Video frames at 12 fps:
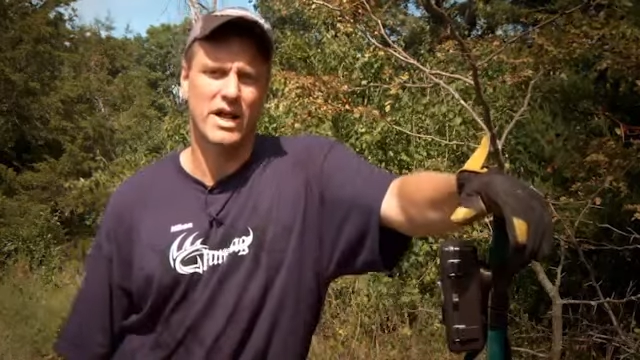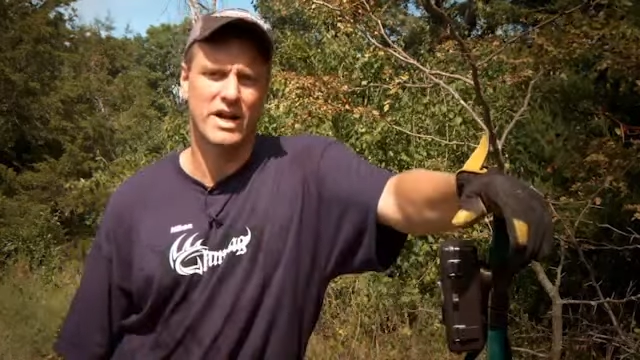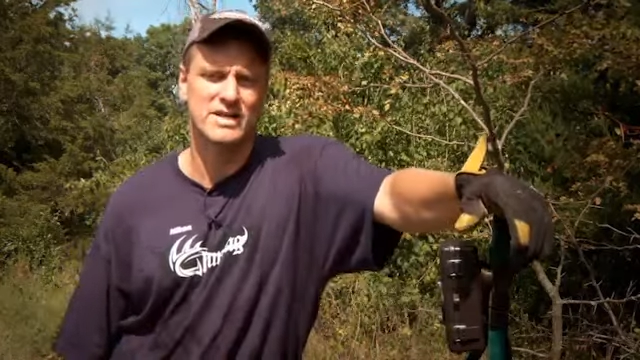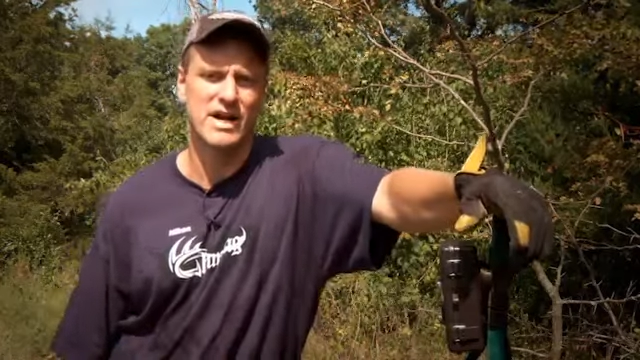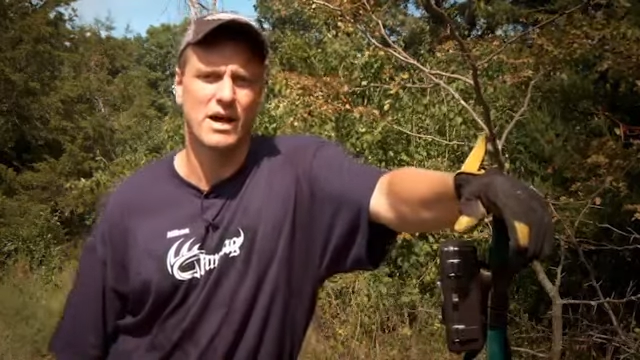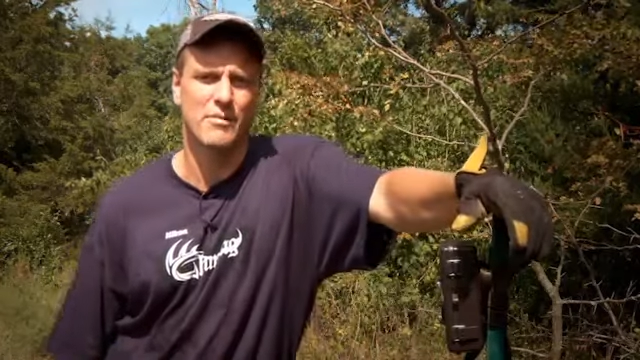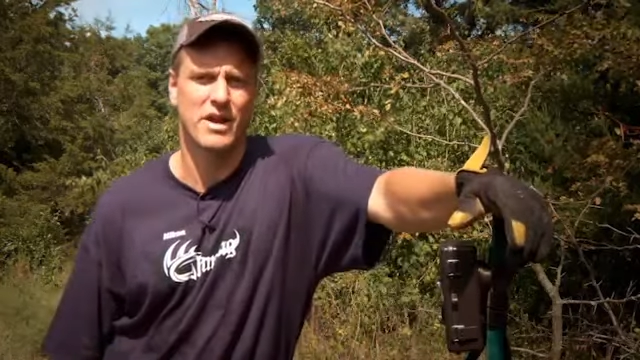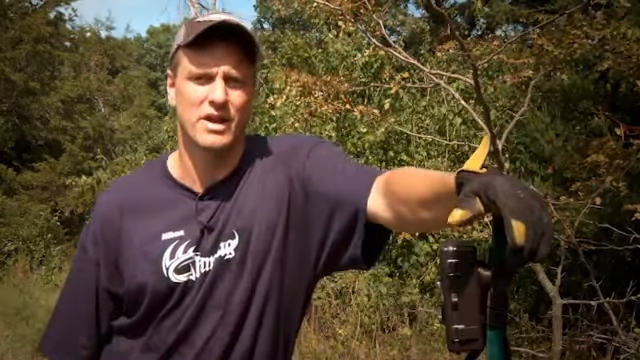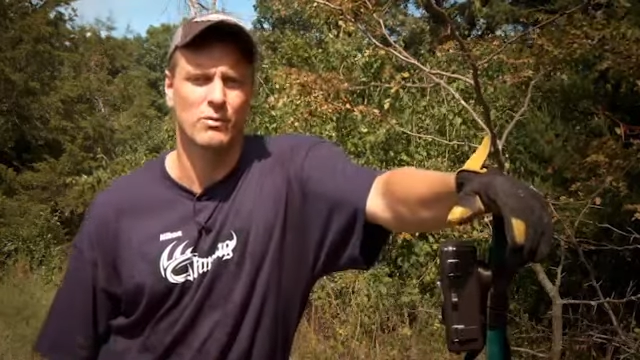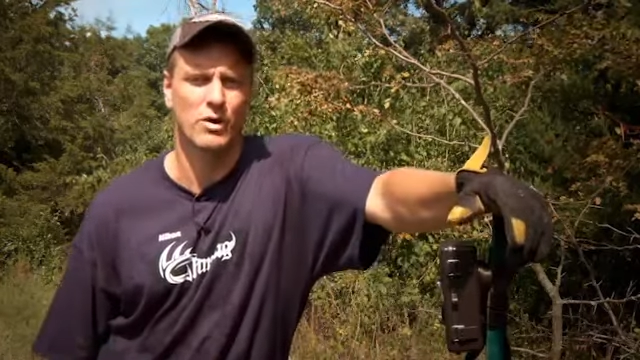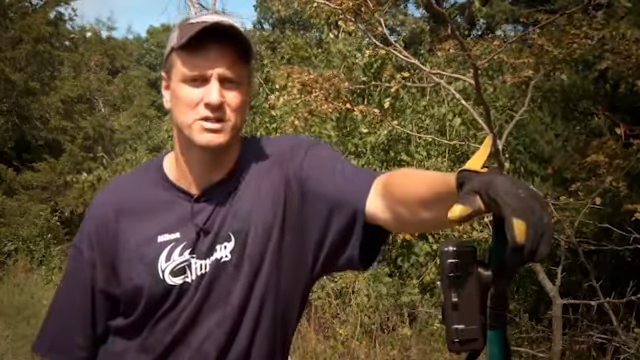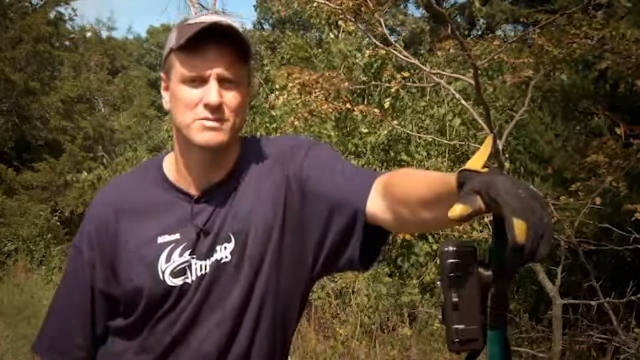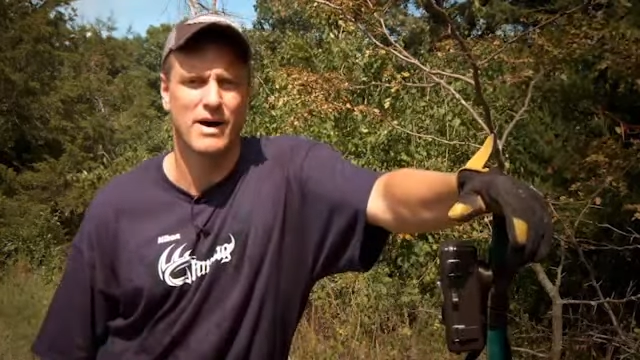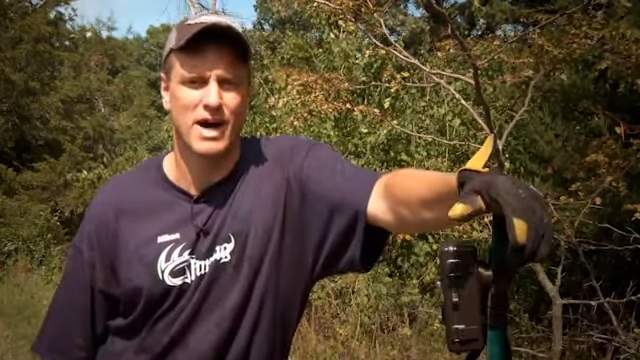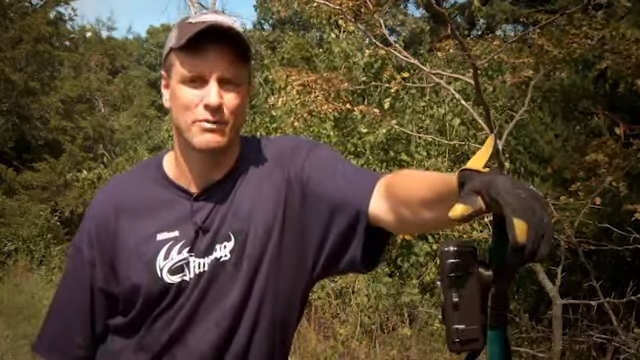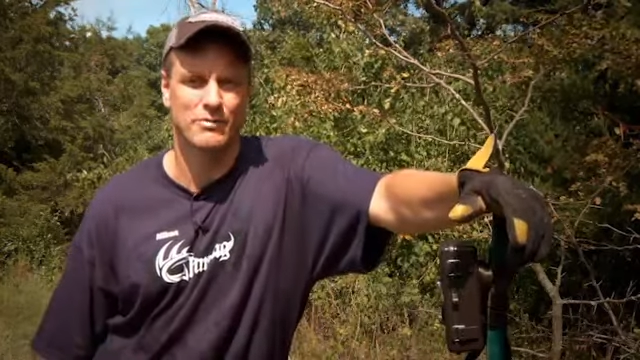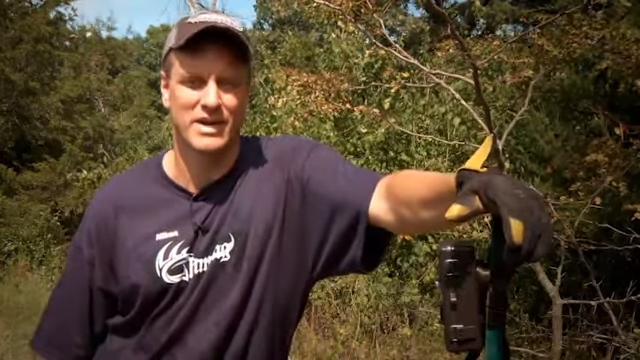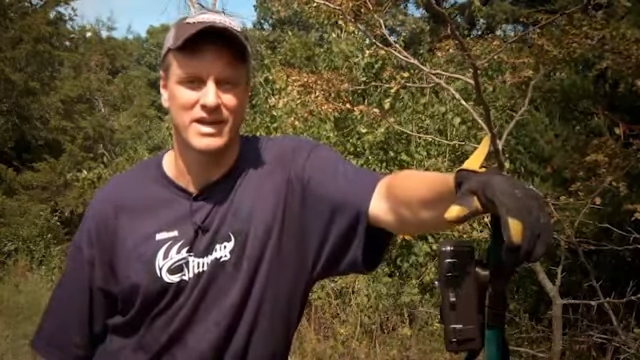lot of time in any one
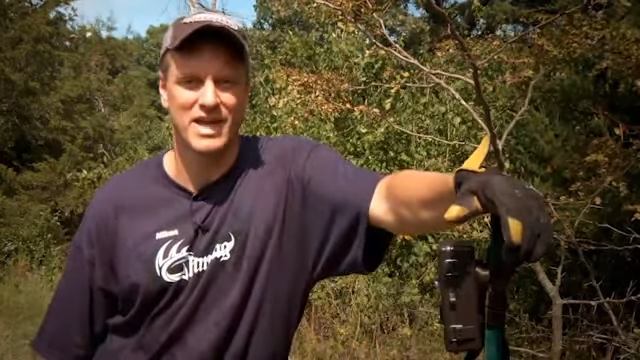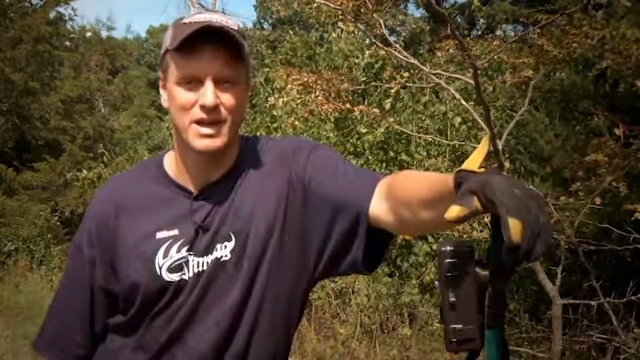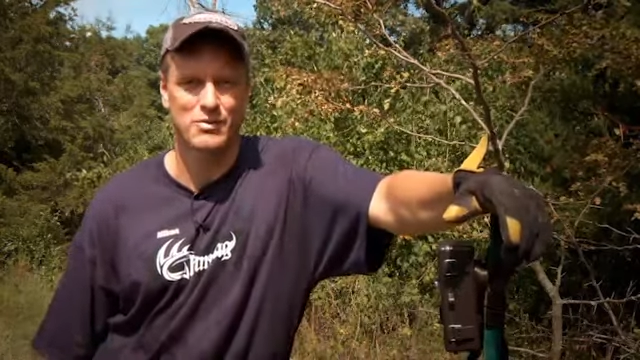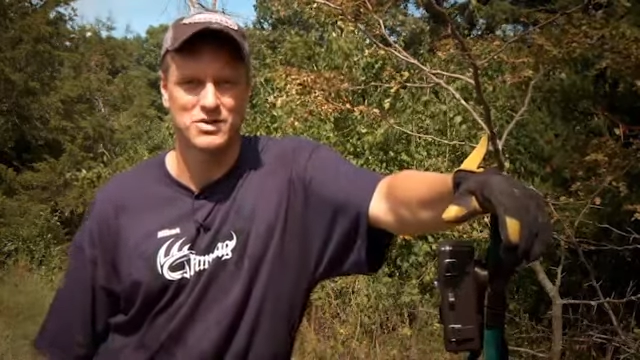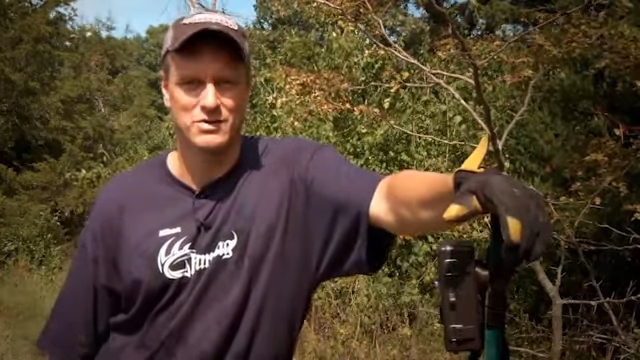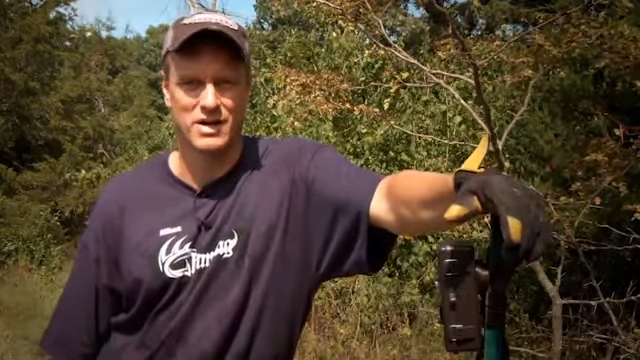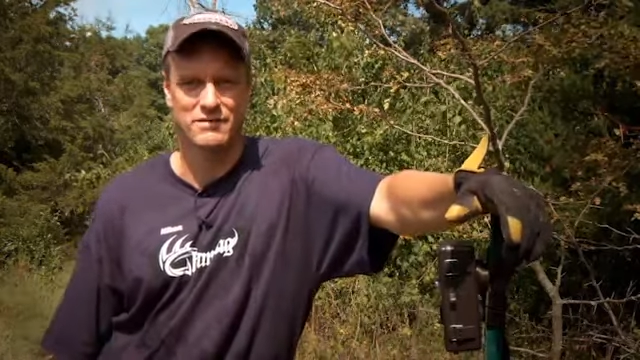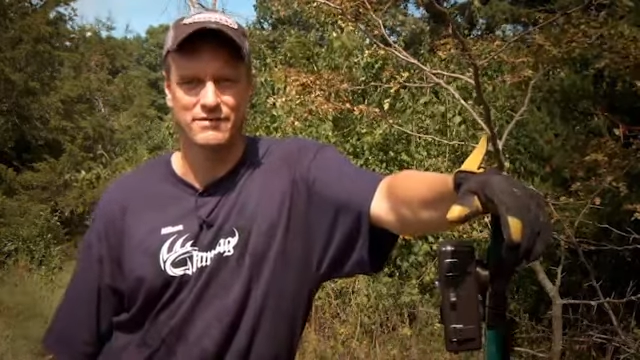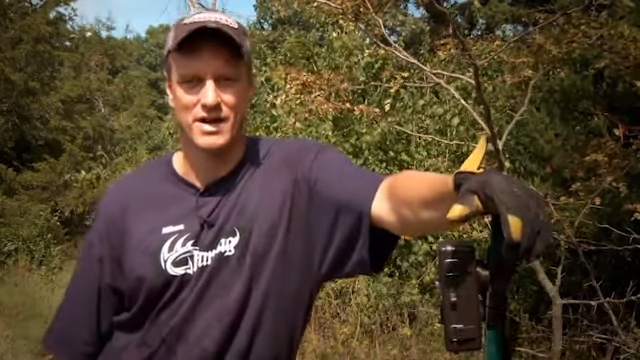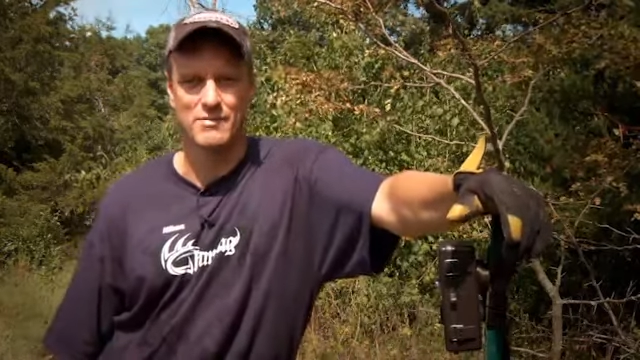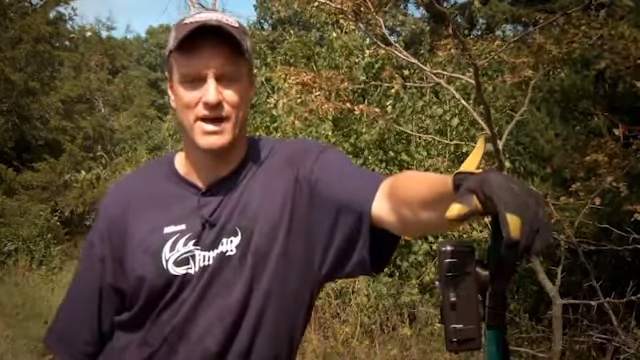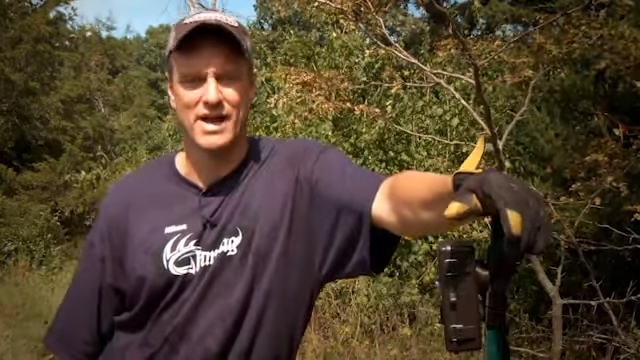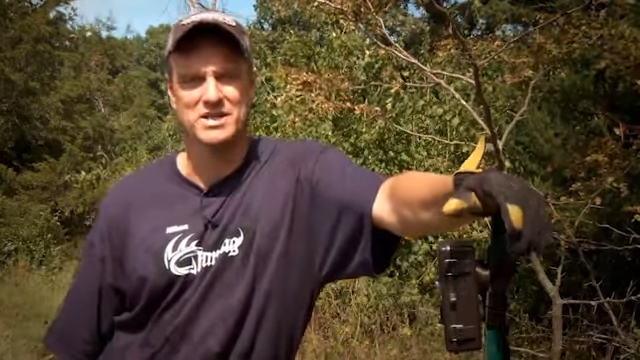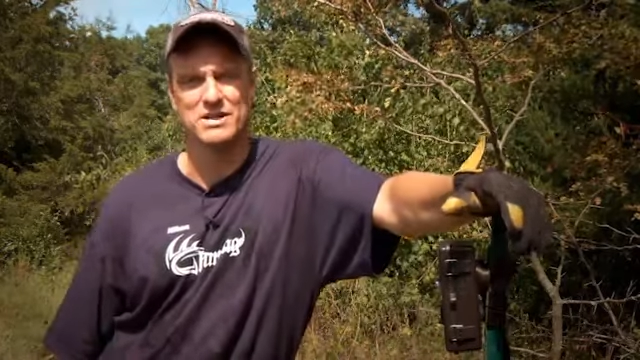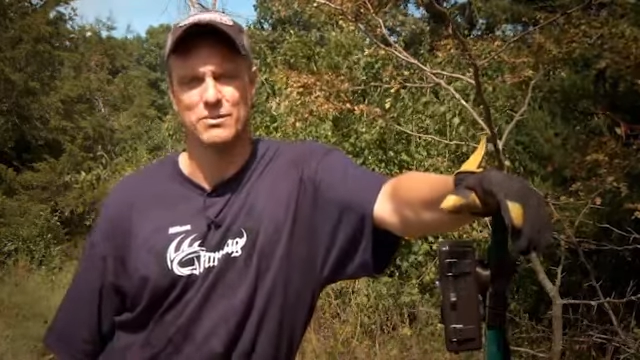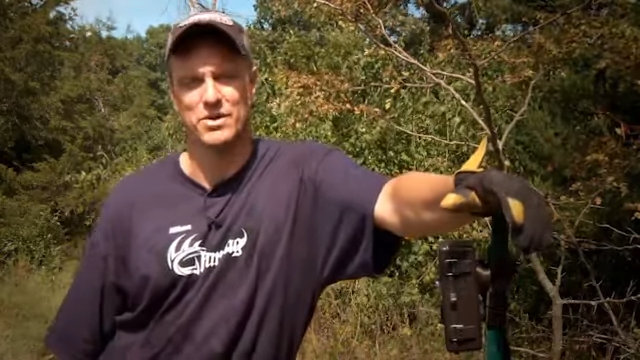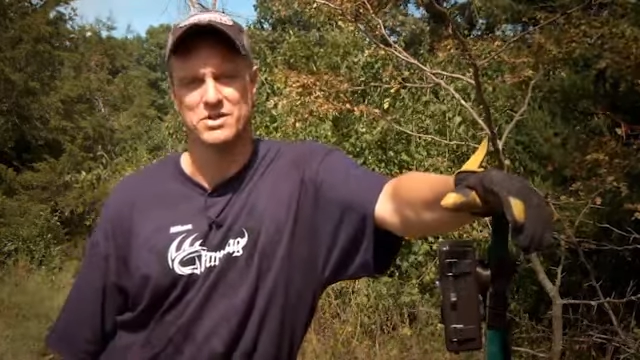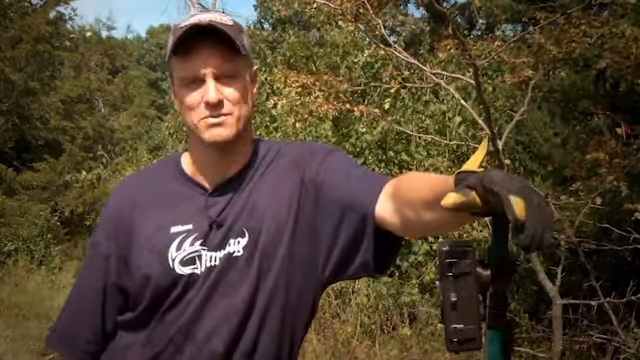spot with my cameras trying to find back
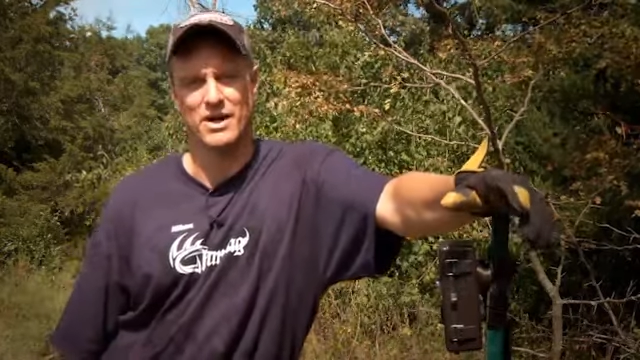some of these